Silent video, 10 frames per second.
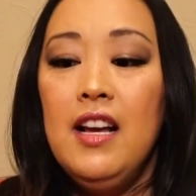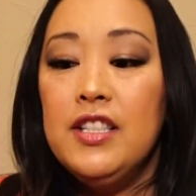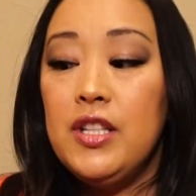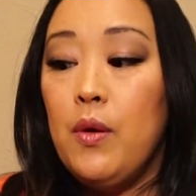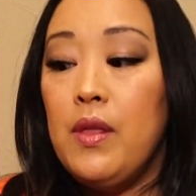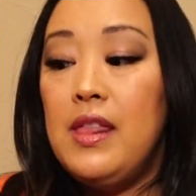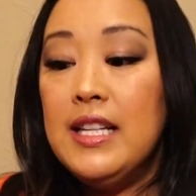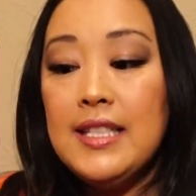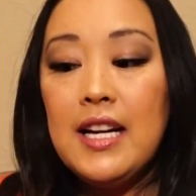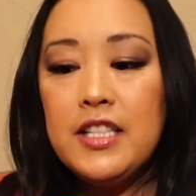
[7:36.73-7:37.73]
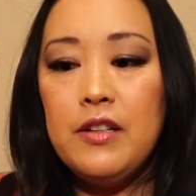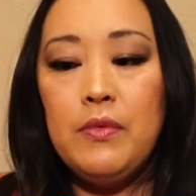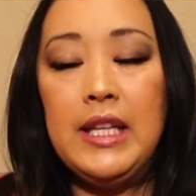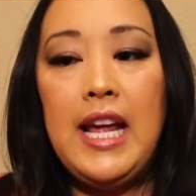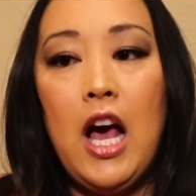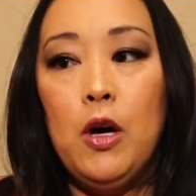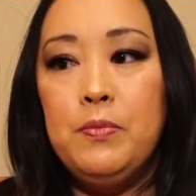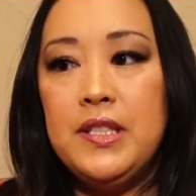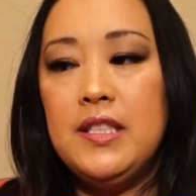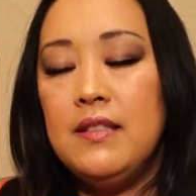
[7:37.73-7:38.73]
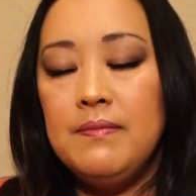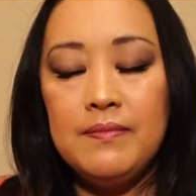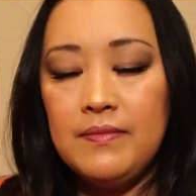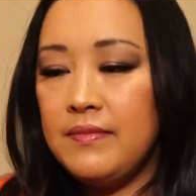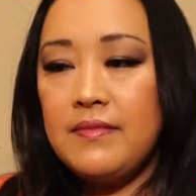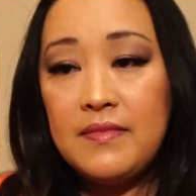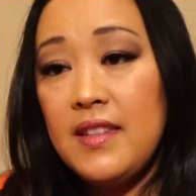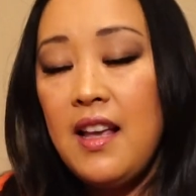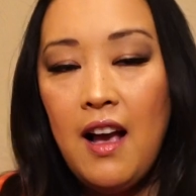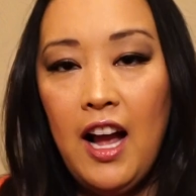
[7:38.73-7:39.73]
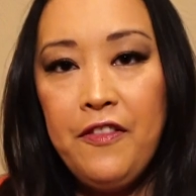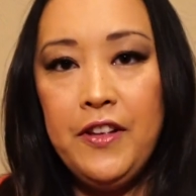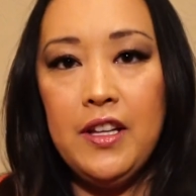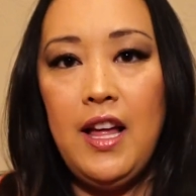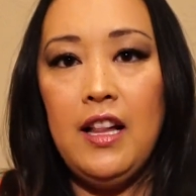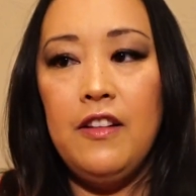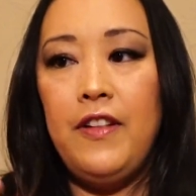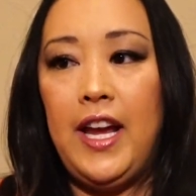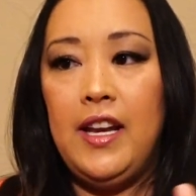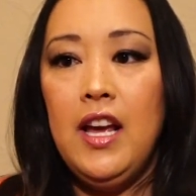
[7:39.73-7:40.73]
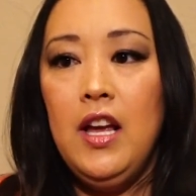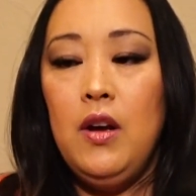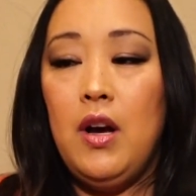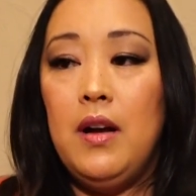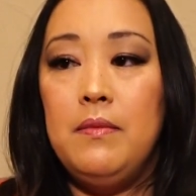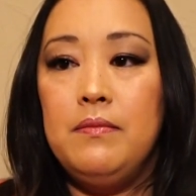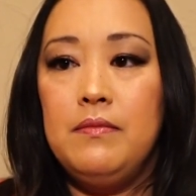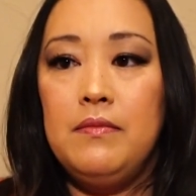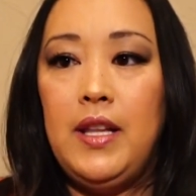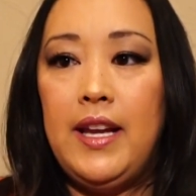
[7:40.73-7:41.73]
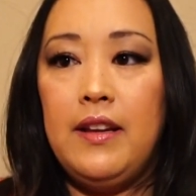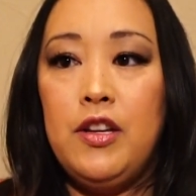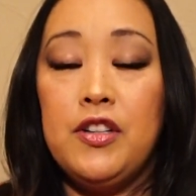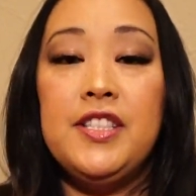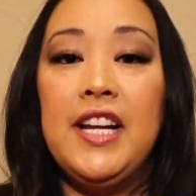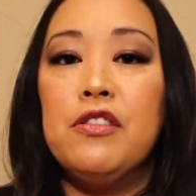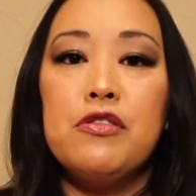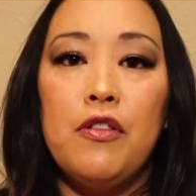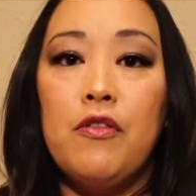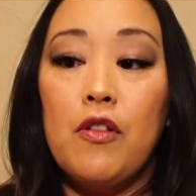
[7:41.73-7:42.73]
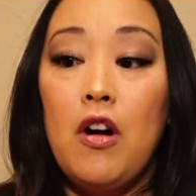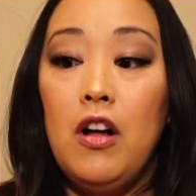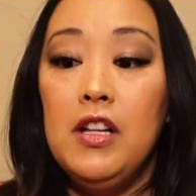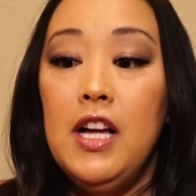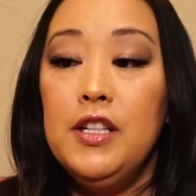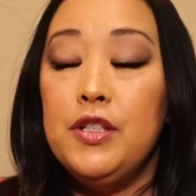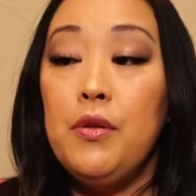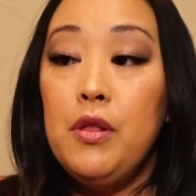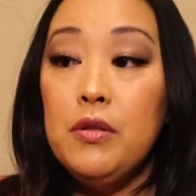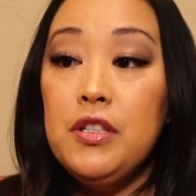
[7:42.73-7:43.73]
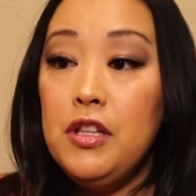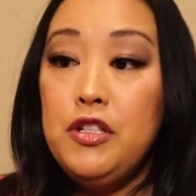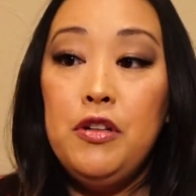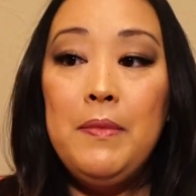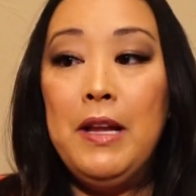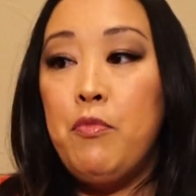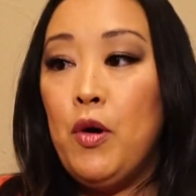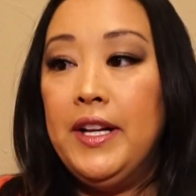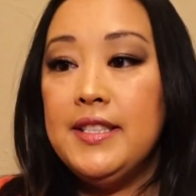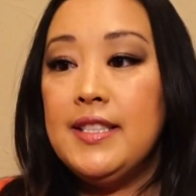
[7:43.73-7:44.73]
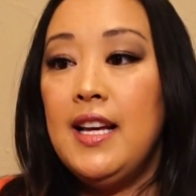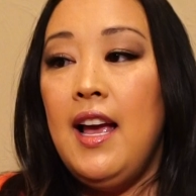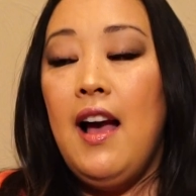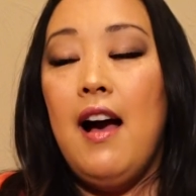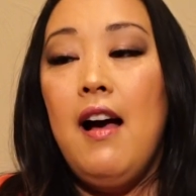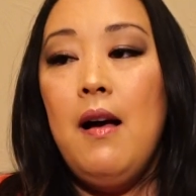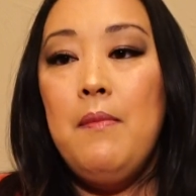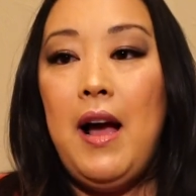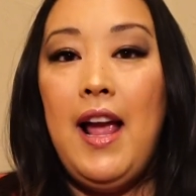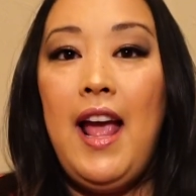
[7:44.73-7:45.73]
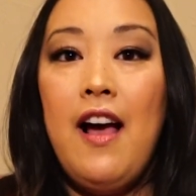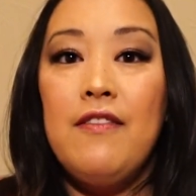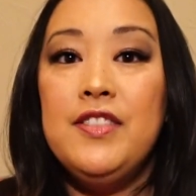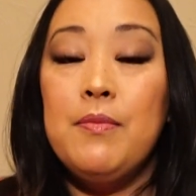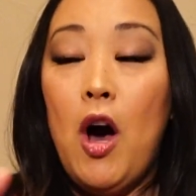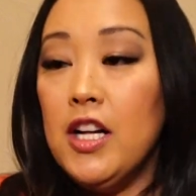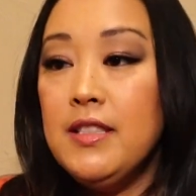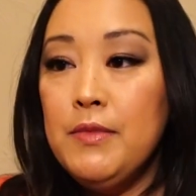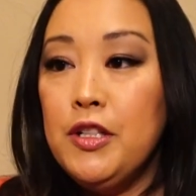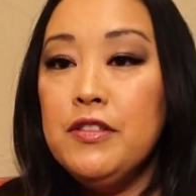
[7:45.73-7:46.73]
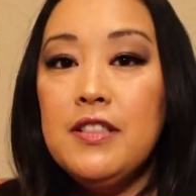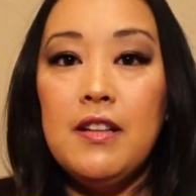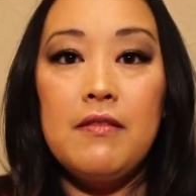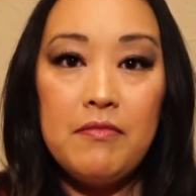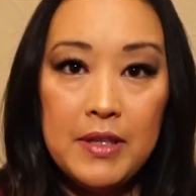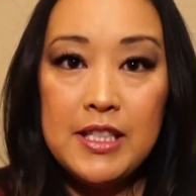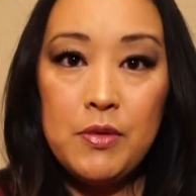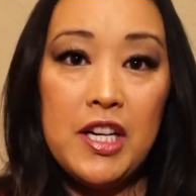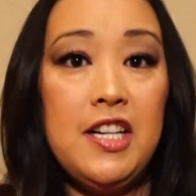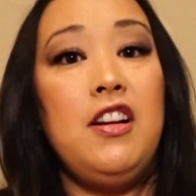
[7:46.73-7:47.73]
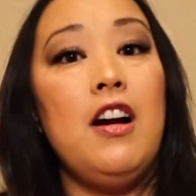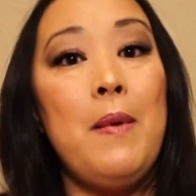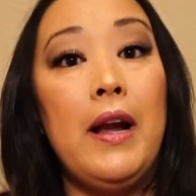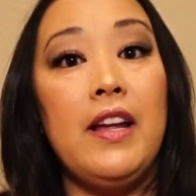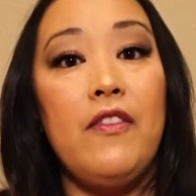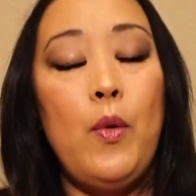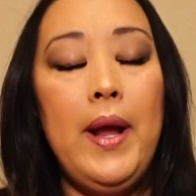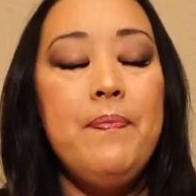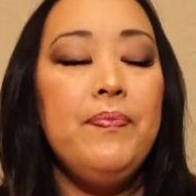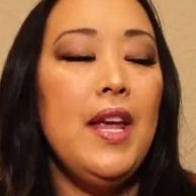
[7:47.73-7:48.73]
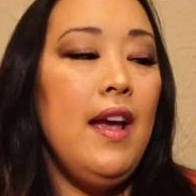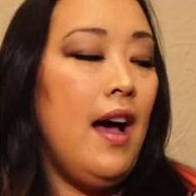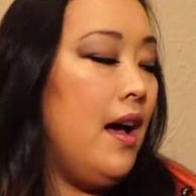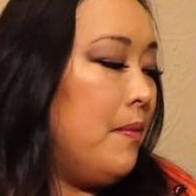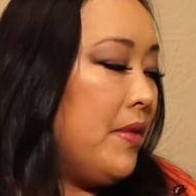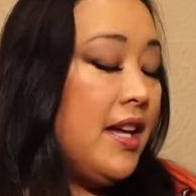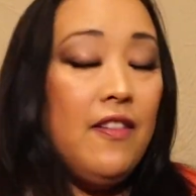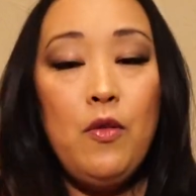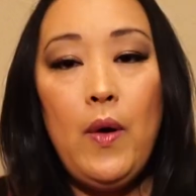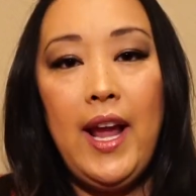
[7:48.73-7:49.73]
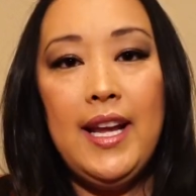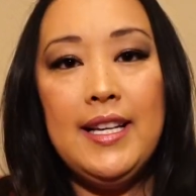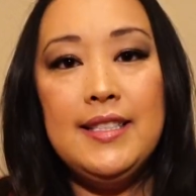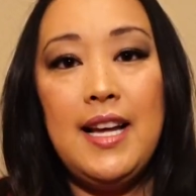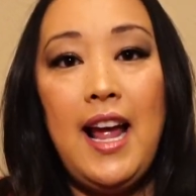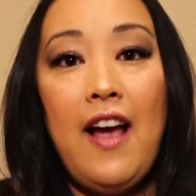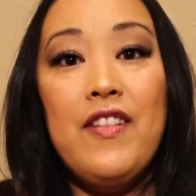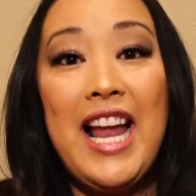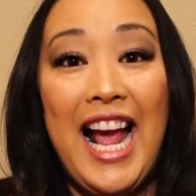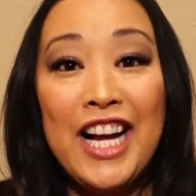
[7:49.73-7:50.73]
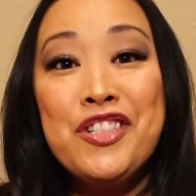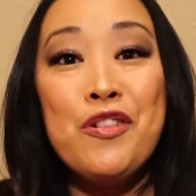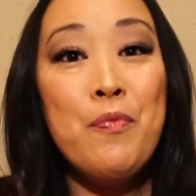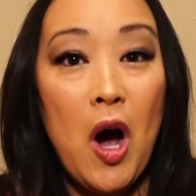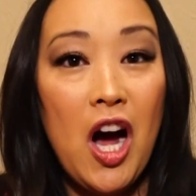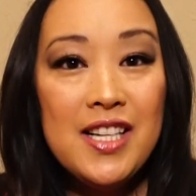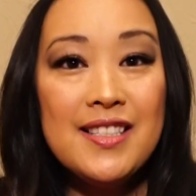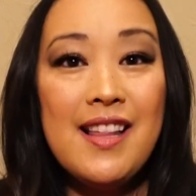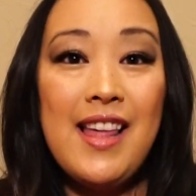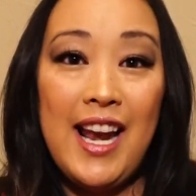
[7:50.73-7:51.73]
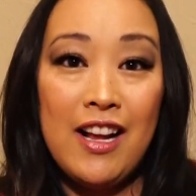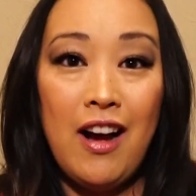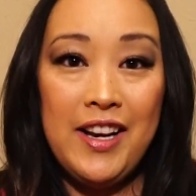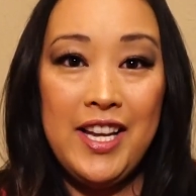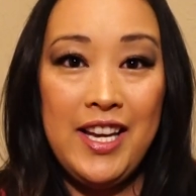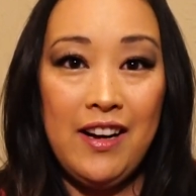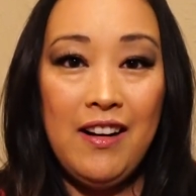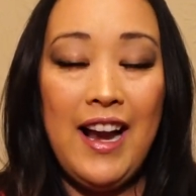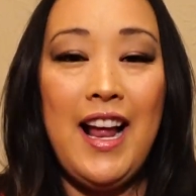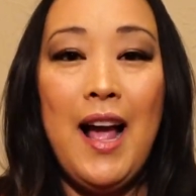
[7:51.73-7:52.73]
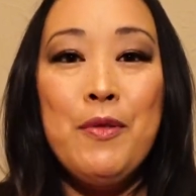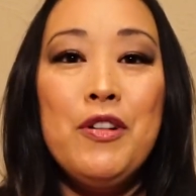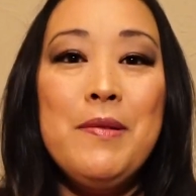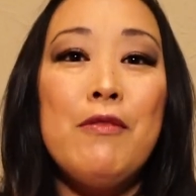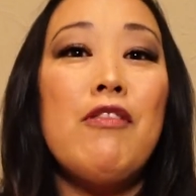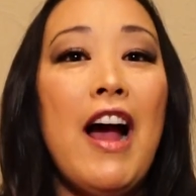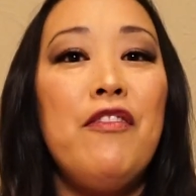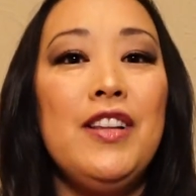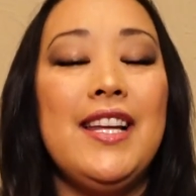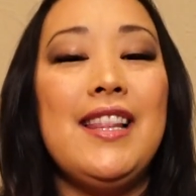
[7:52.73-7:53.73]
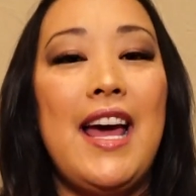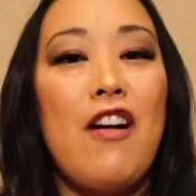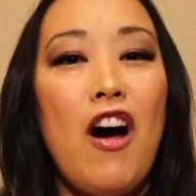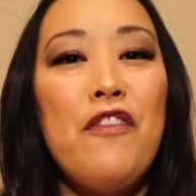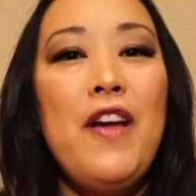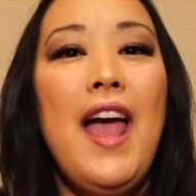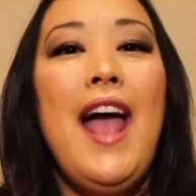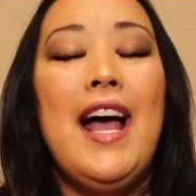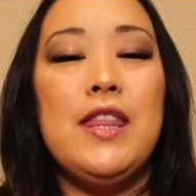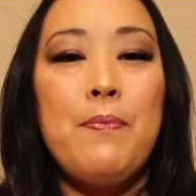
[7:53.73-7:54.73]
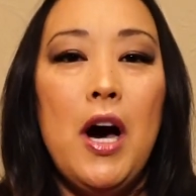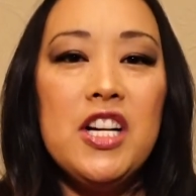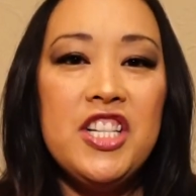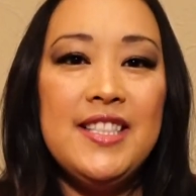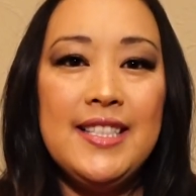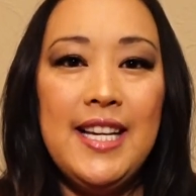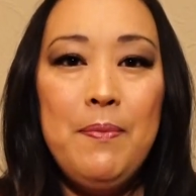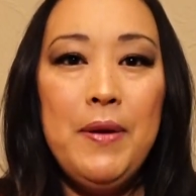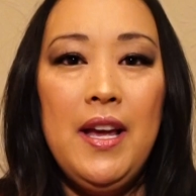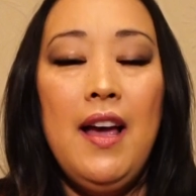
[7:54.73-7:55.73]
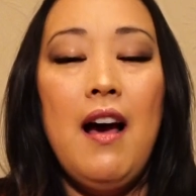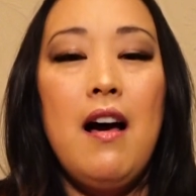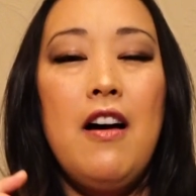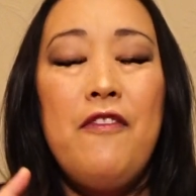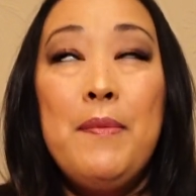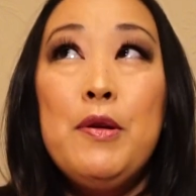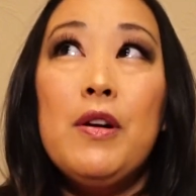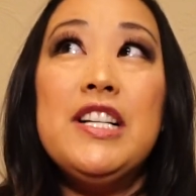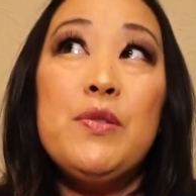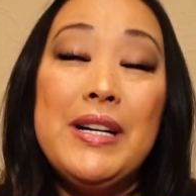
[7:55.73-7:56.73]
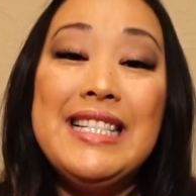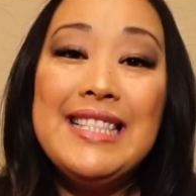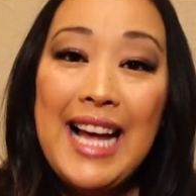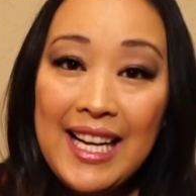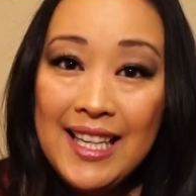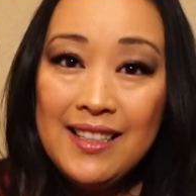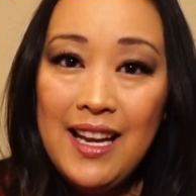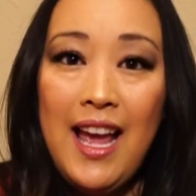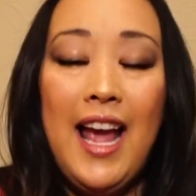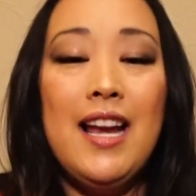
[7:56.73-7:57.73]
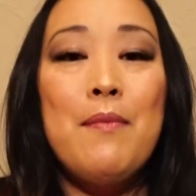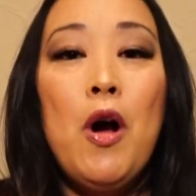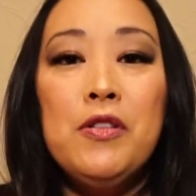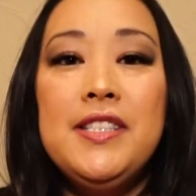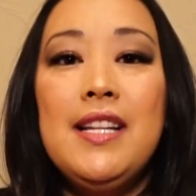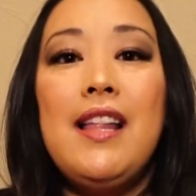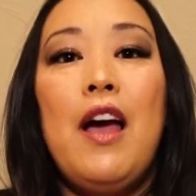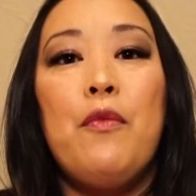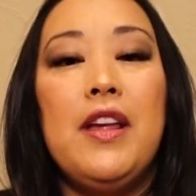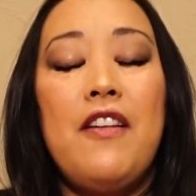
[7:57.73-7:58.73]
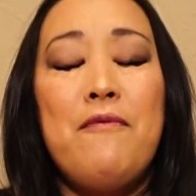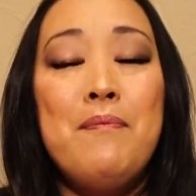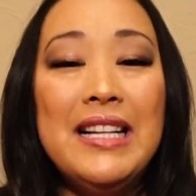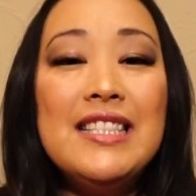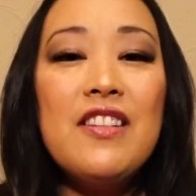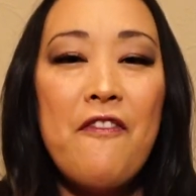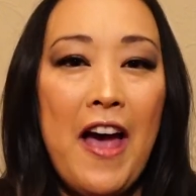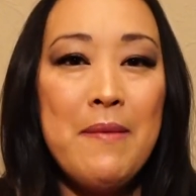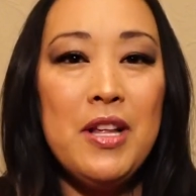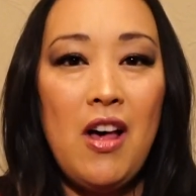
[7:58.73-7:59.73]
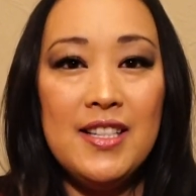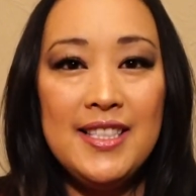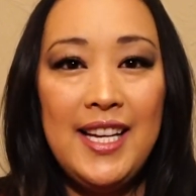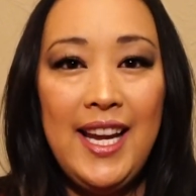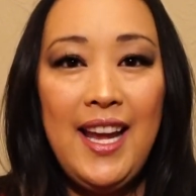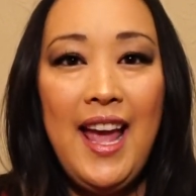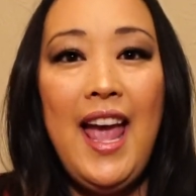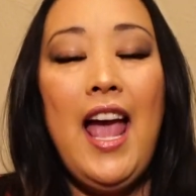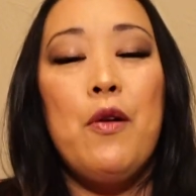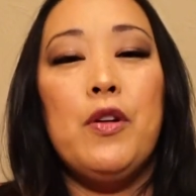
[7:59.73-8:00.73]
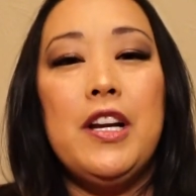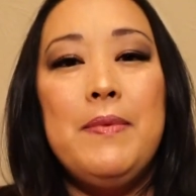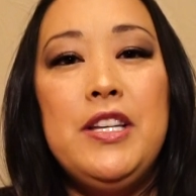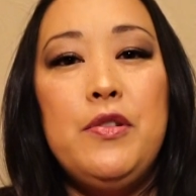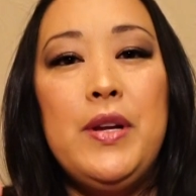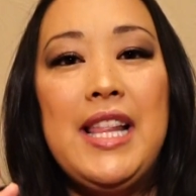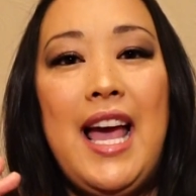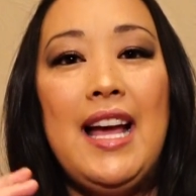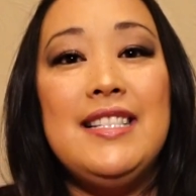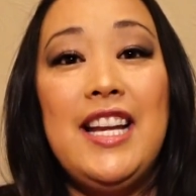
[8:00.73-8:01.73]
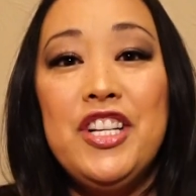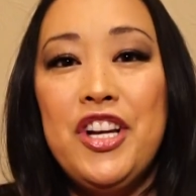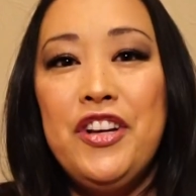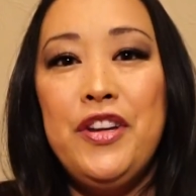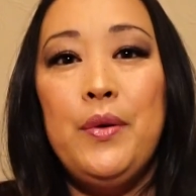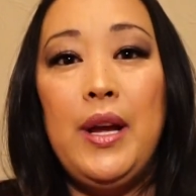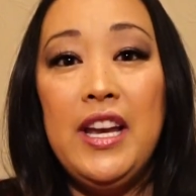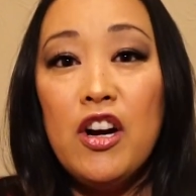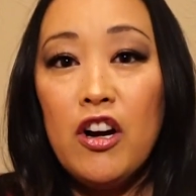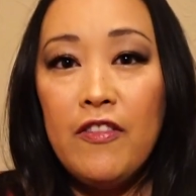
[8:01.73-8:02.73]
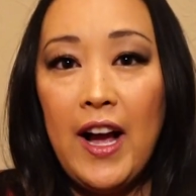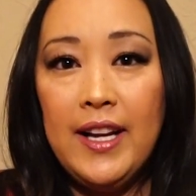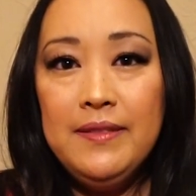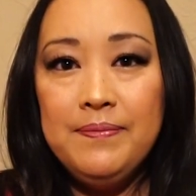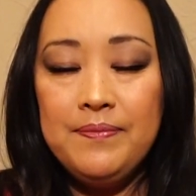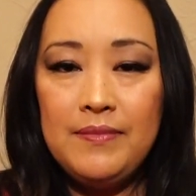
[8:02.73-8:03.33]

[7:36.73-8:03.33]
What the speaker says: So this actually really helps, I feel, elevate like your sales overall. So those are the two main points. I have some awesome news, because we're going to talk about a giveaway. The giveaway is I have an extra box that I got here, and I'm going to be raffling that off at the Posh and Sip February 22nd, and I'm hosting that with Ms. Fabulosity, and we're to be doing that at Deja Nu in Irvine.